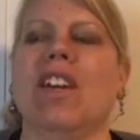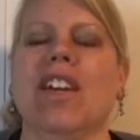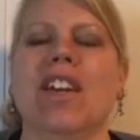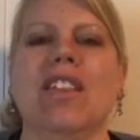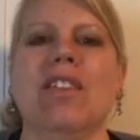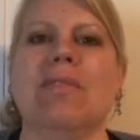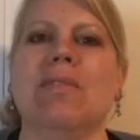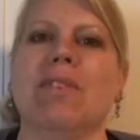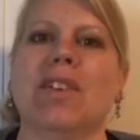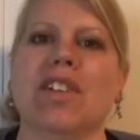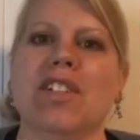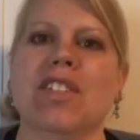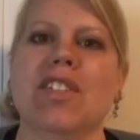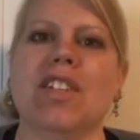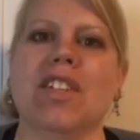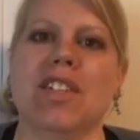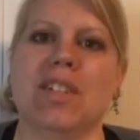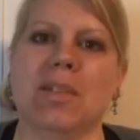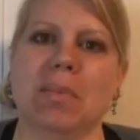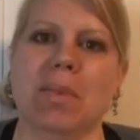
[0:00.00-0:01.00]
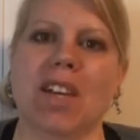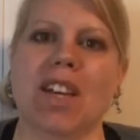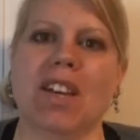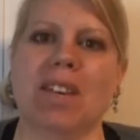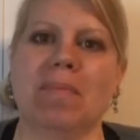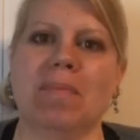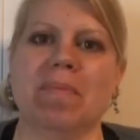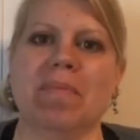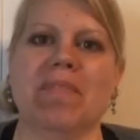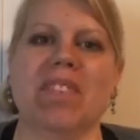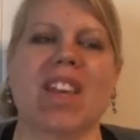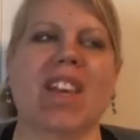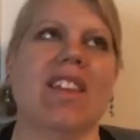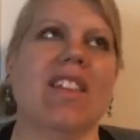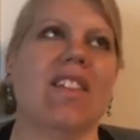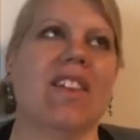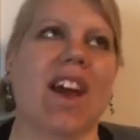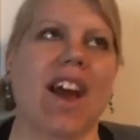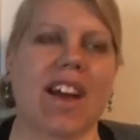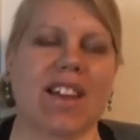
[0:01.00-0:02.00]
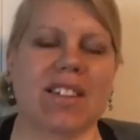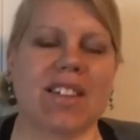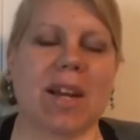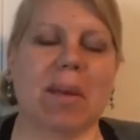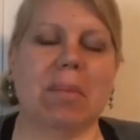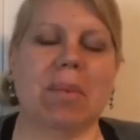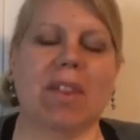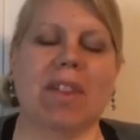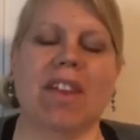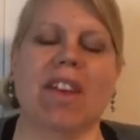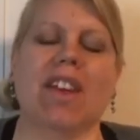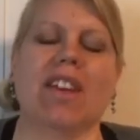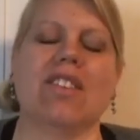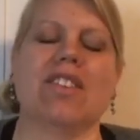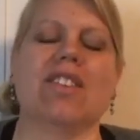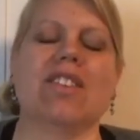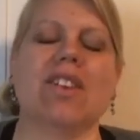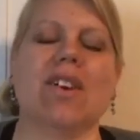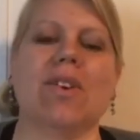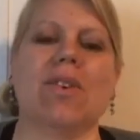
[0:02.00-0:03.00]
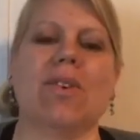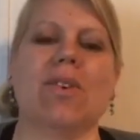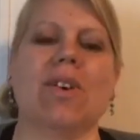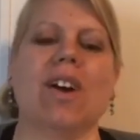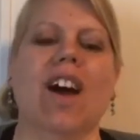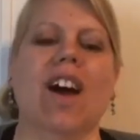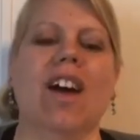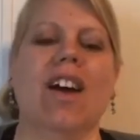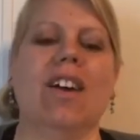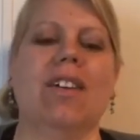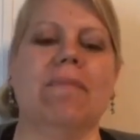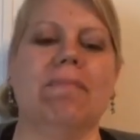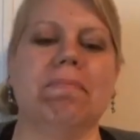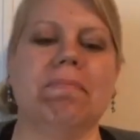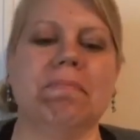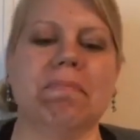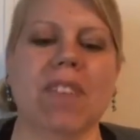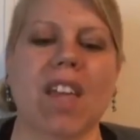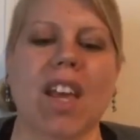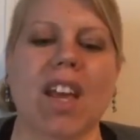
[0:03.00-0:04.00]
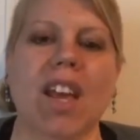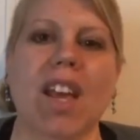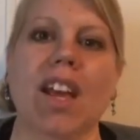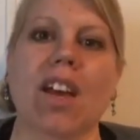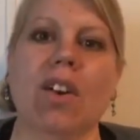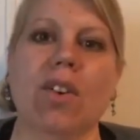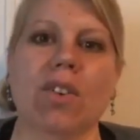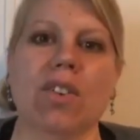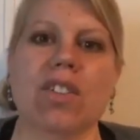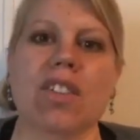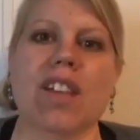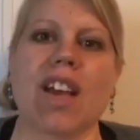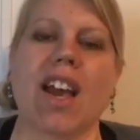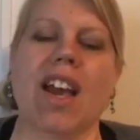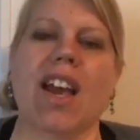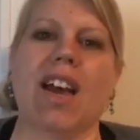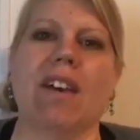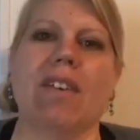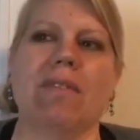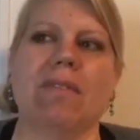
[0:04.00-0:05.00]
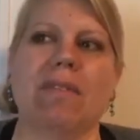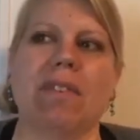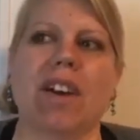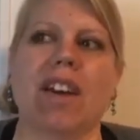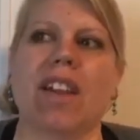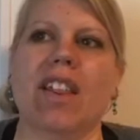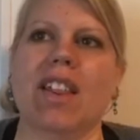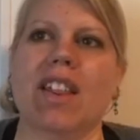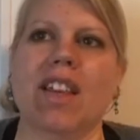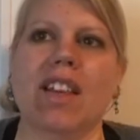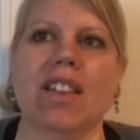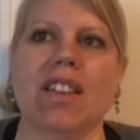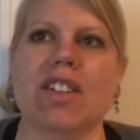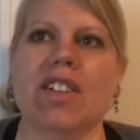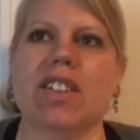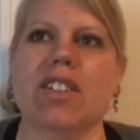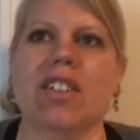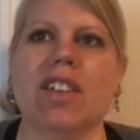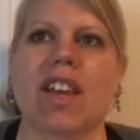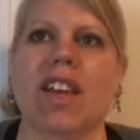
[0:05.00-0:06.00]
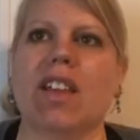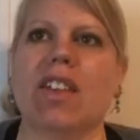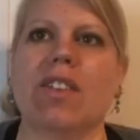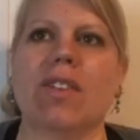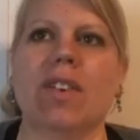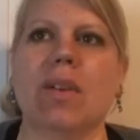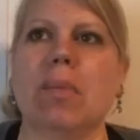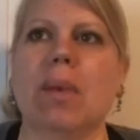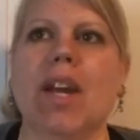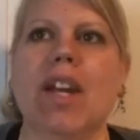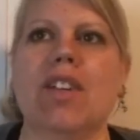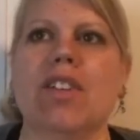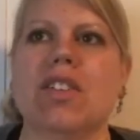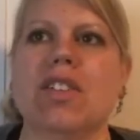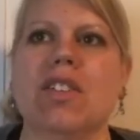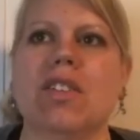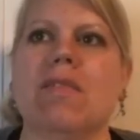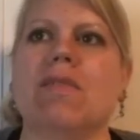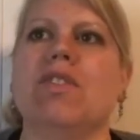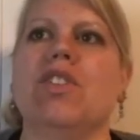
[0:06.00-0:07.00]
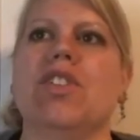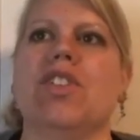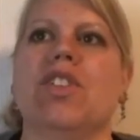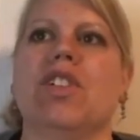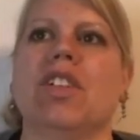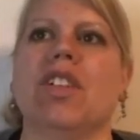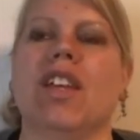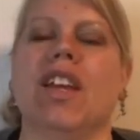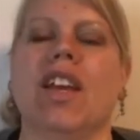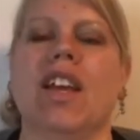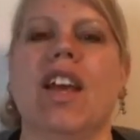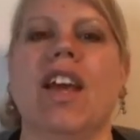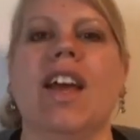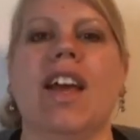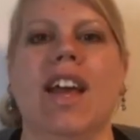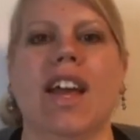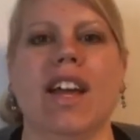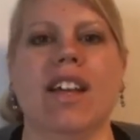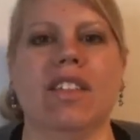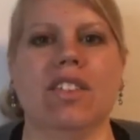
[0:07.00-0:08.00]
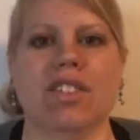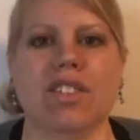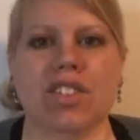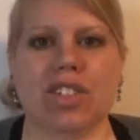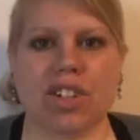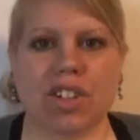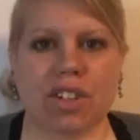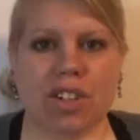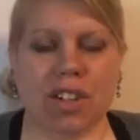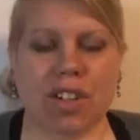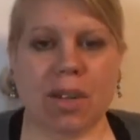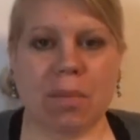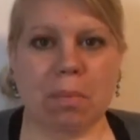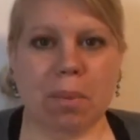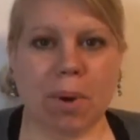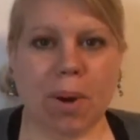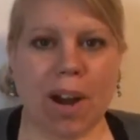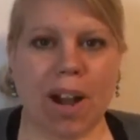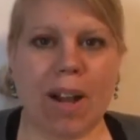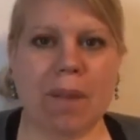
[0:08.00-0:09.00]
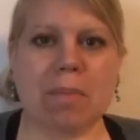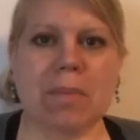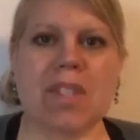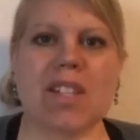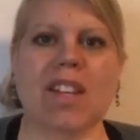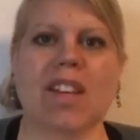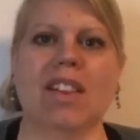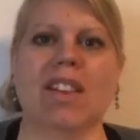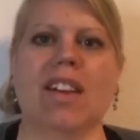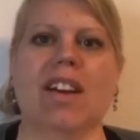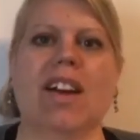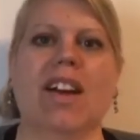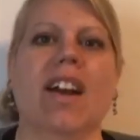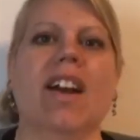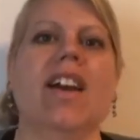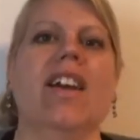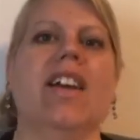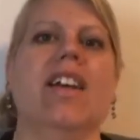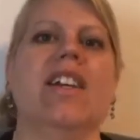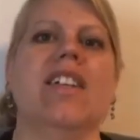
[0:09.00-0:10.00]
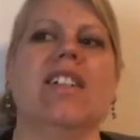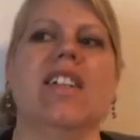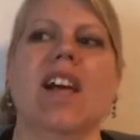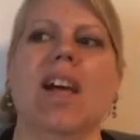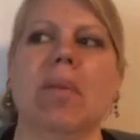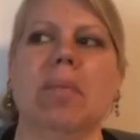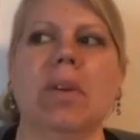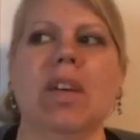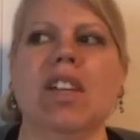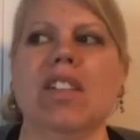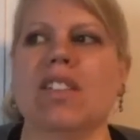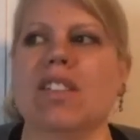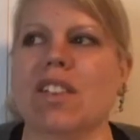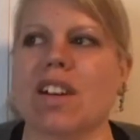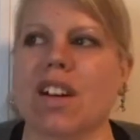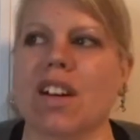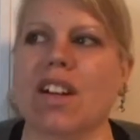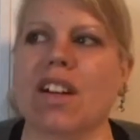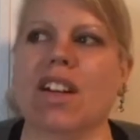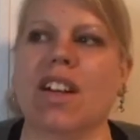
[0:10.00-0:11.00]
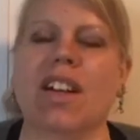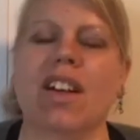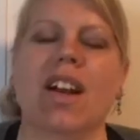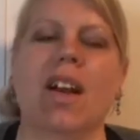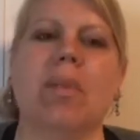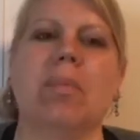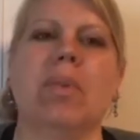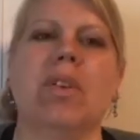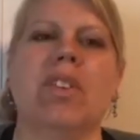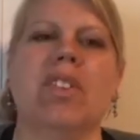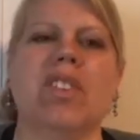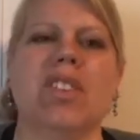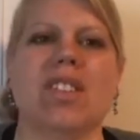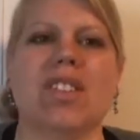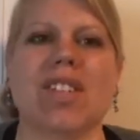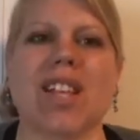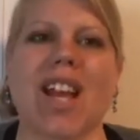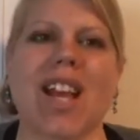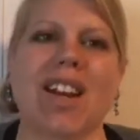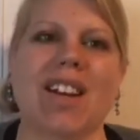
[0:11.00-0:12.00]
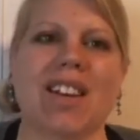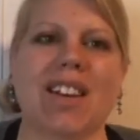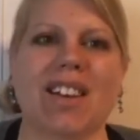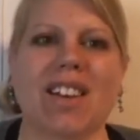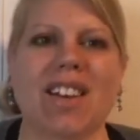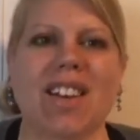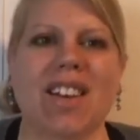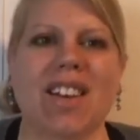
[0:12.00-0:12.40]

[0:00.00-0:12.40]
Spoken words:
can the forest teach me? That type of thing. So it goes, I think there's like 3 pages of journaling, and there's journaling prompts in there to help you get started and help you just kind of